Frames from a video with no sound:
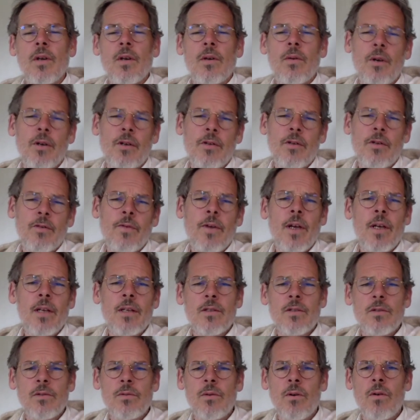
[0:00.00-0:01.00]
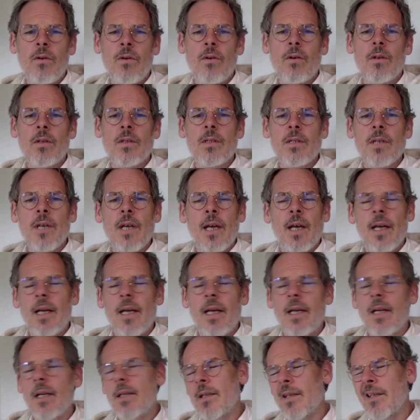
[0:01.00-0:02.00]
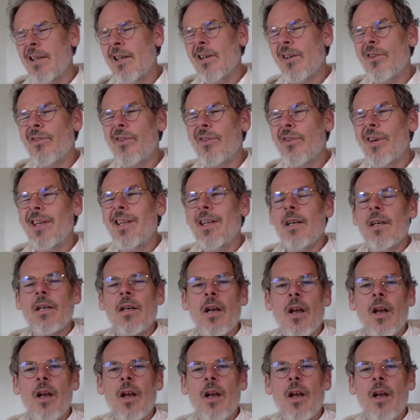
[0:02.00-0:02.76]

where it fell as quartz held in great